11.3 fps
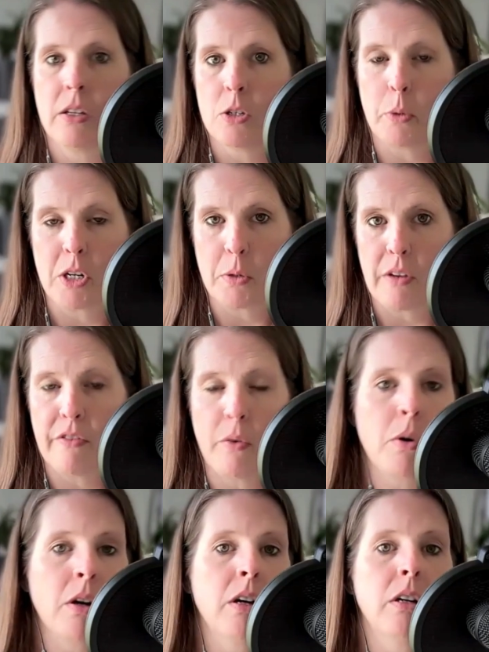
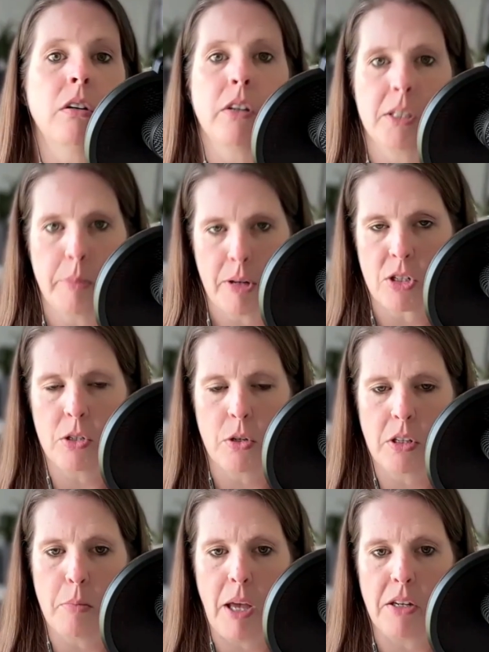2024, especially
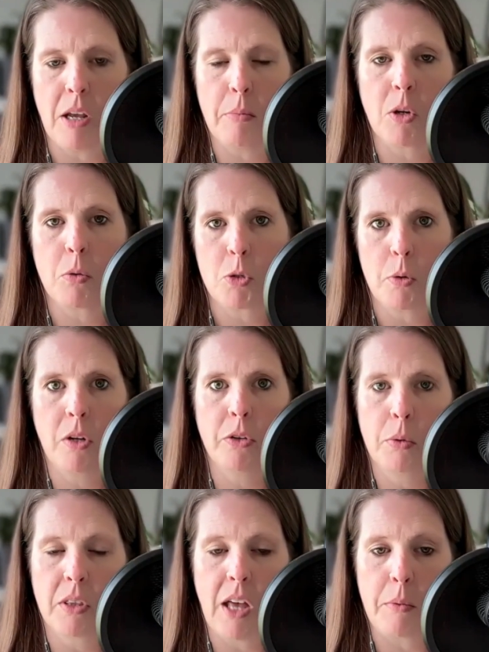during the pandemic, which we all knew
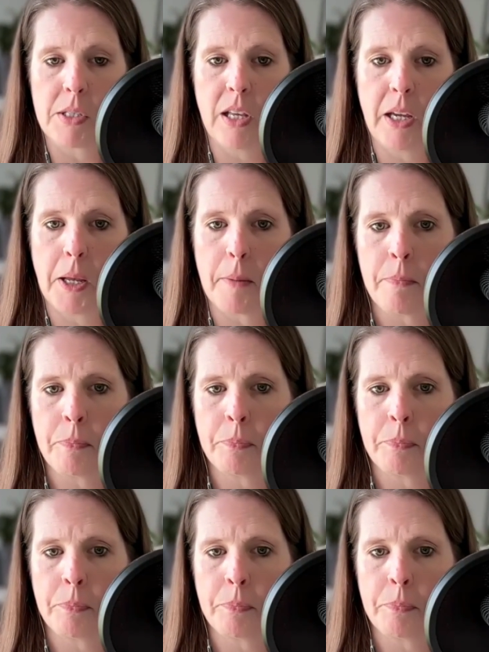what that was like.